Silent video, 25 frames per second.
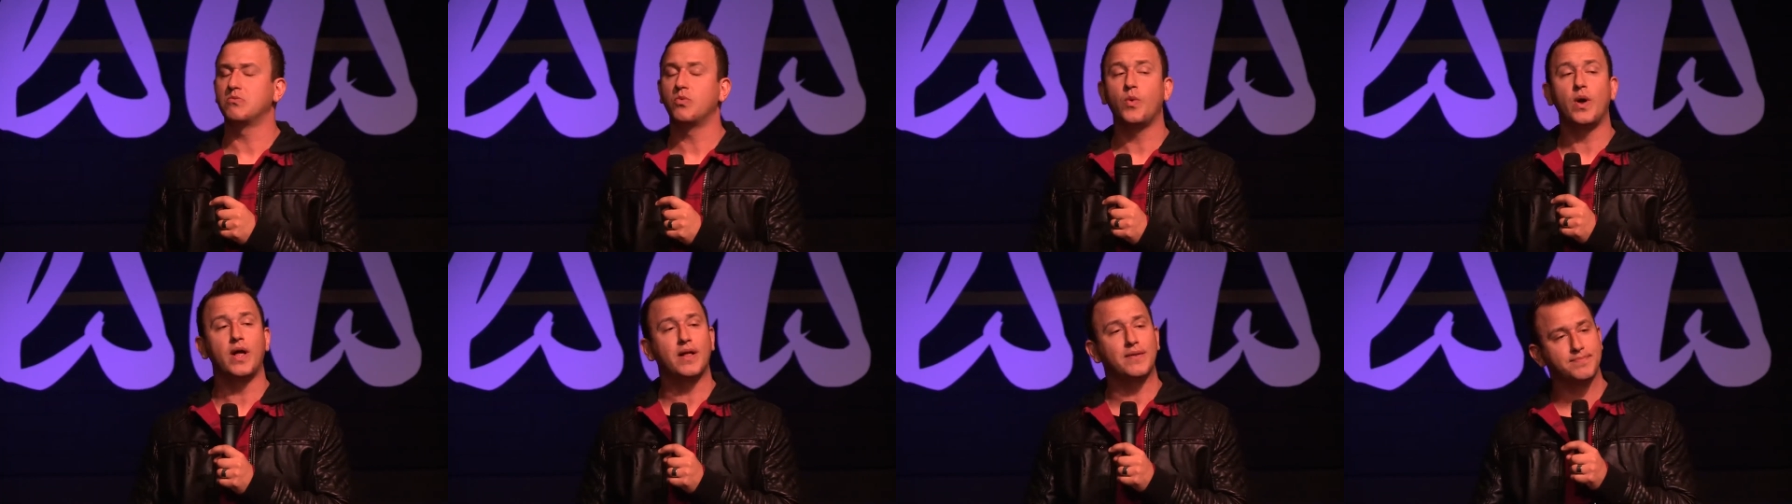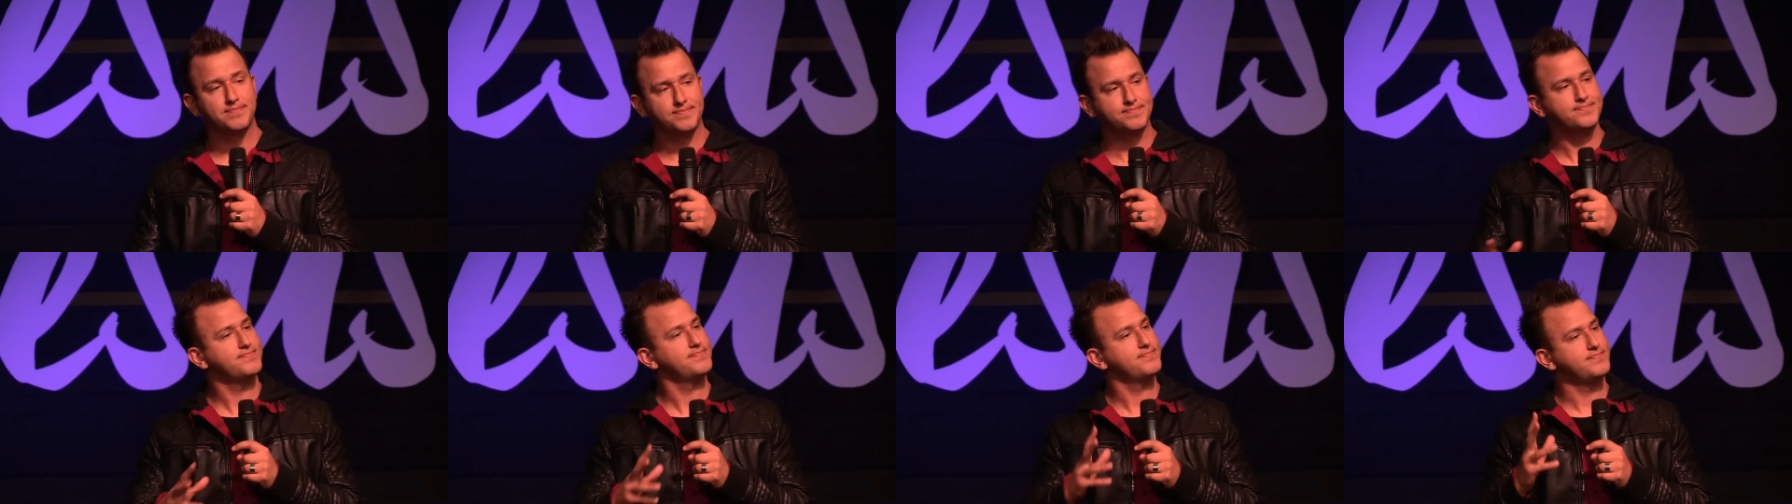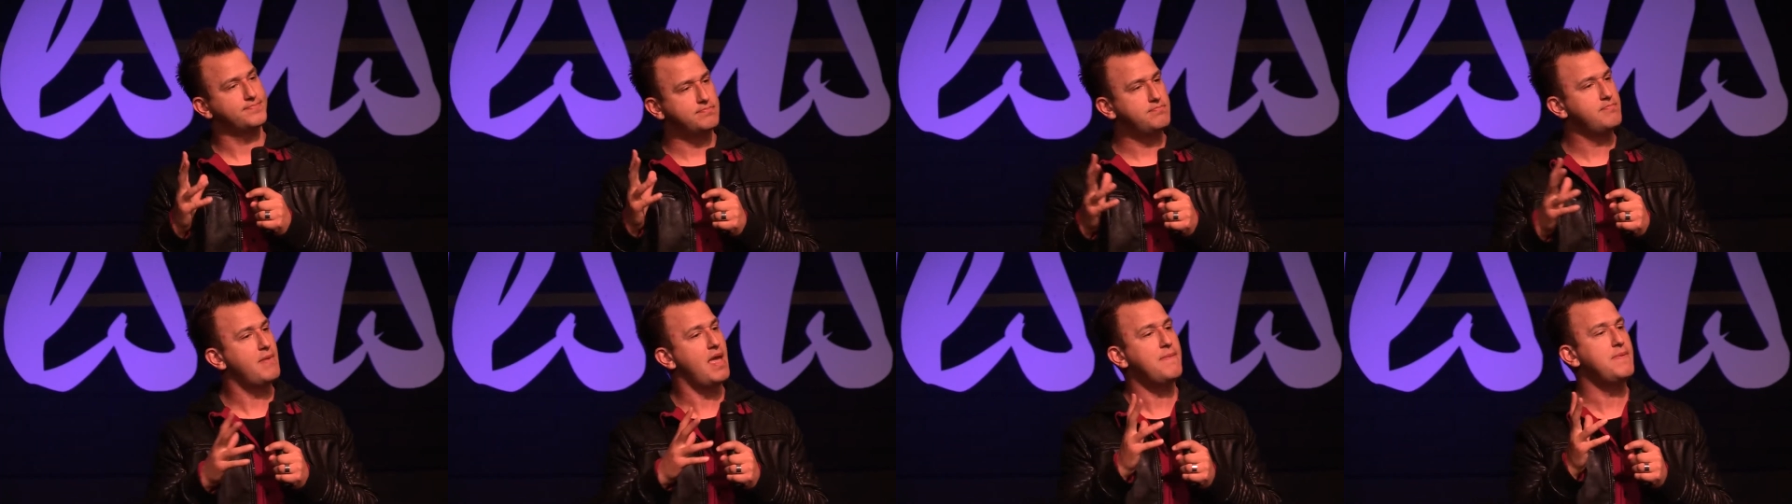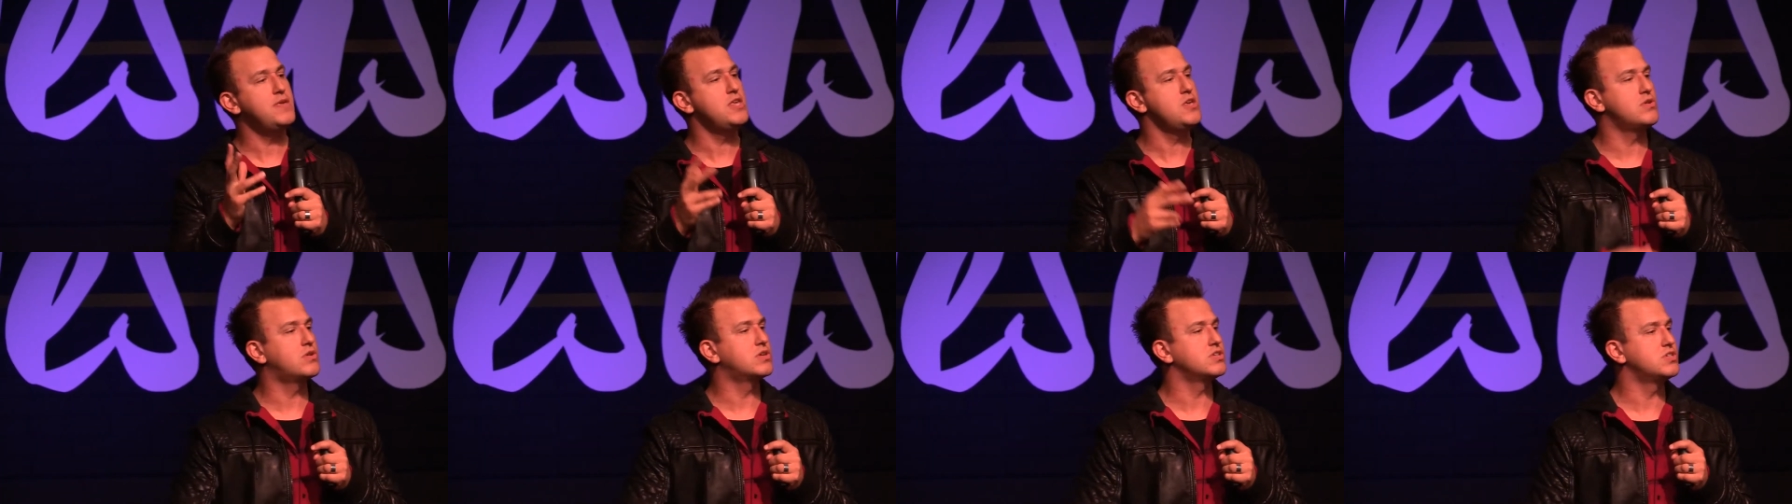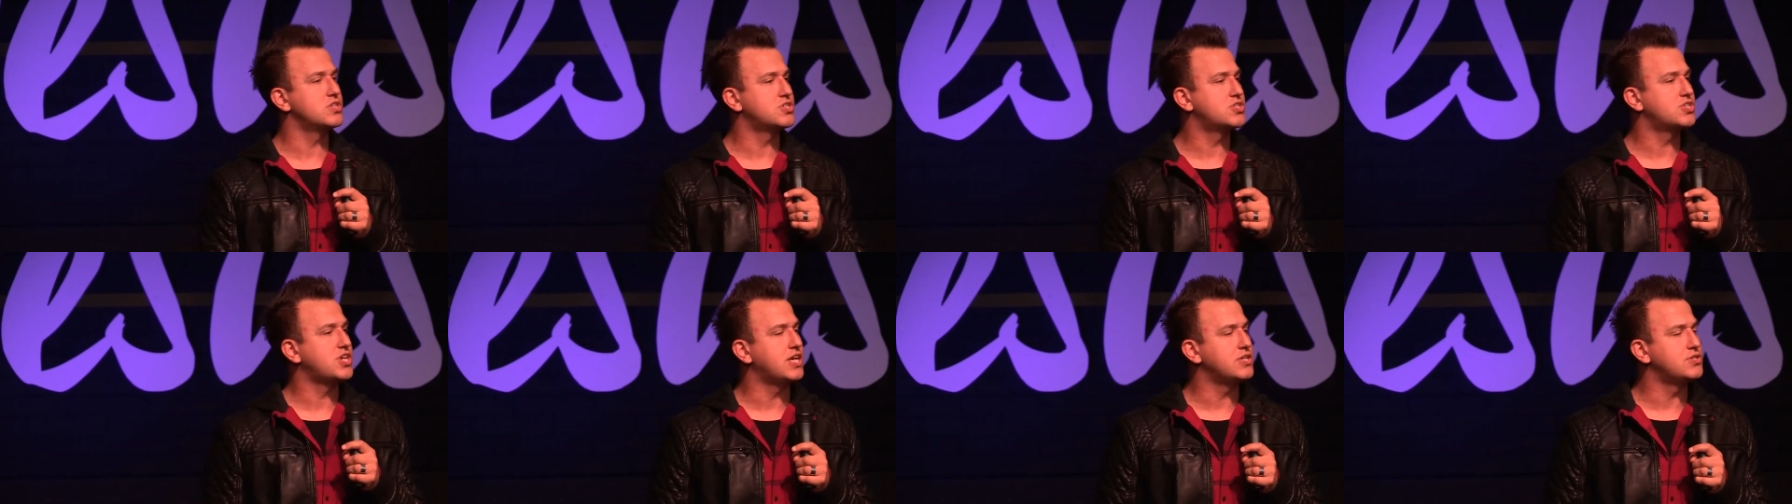Well, maybe you could
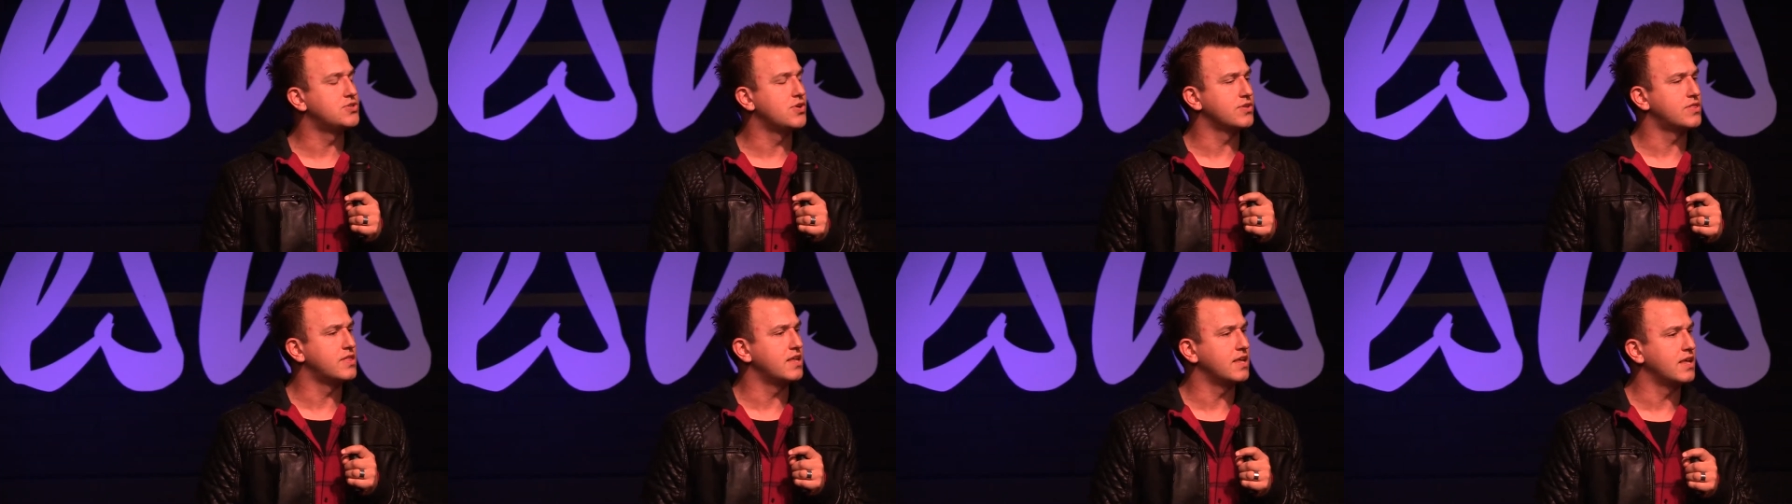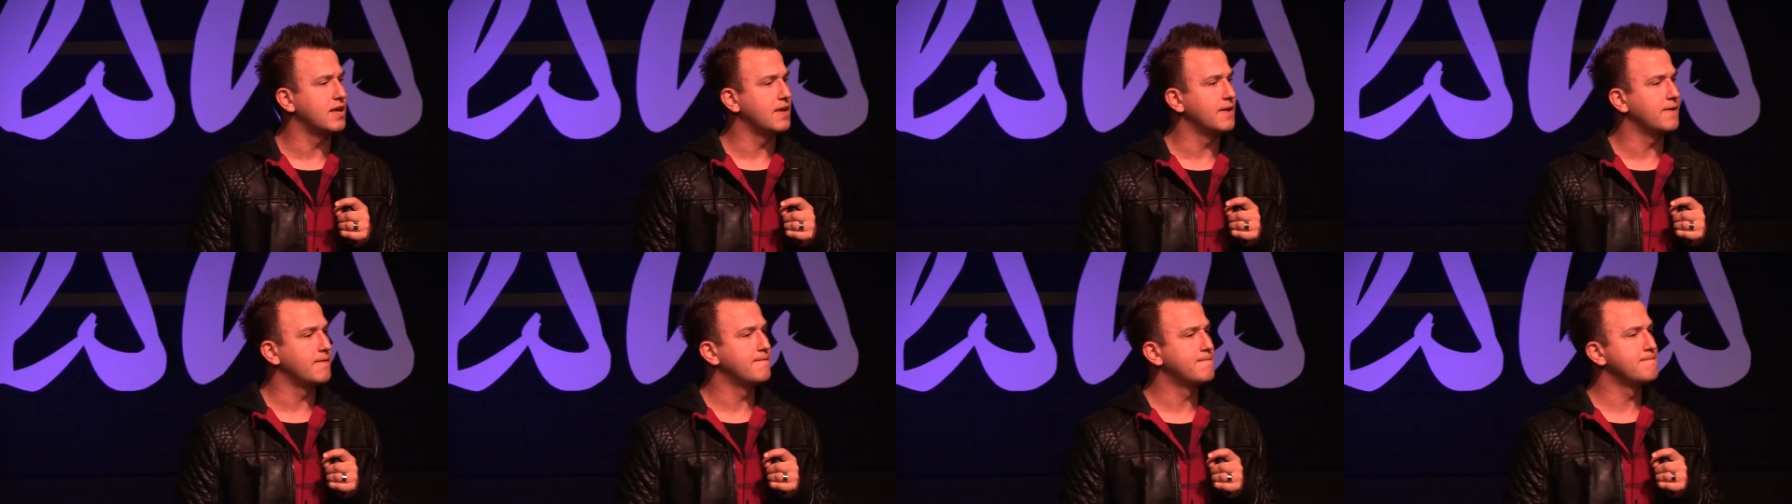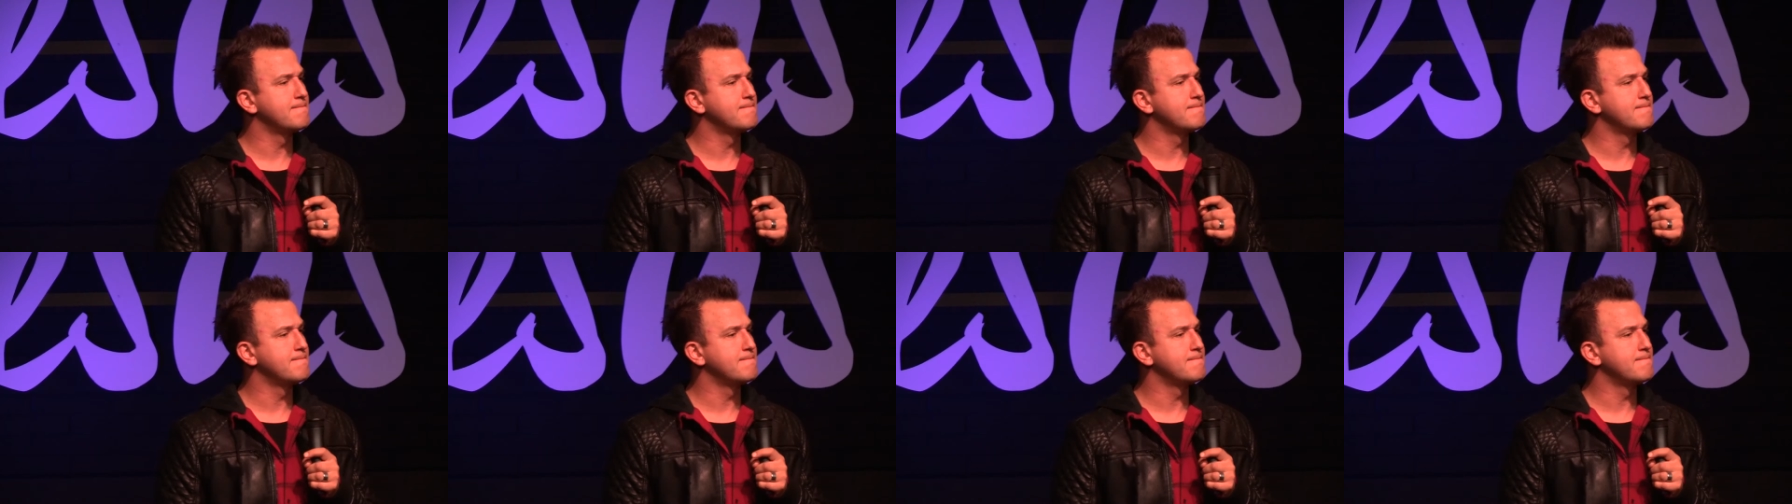just change your thinking.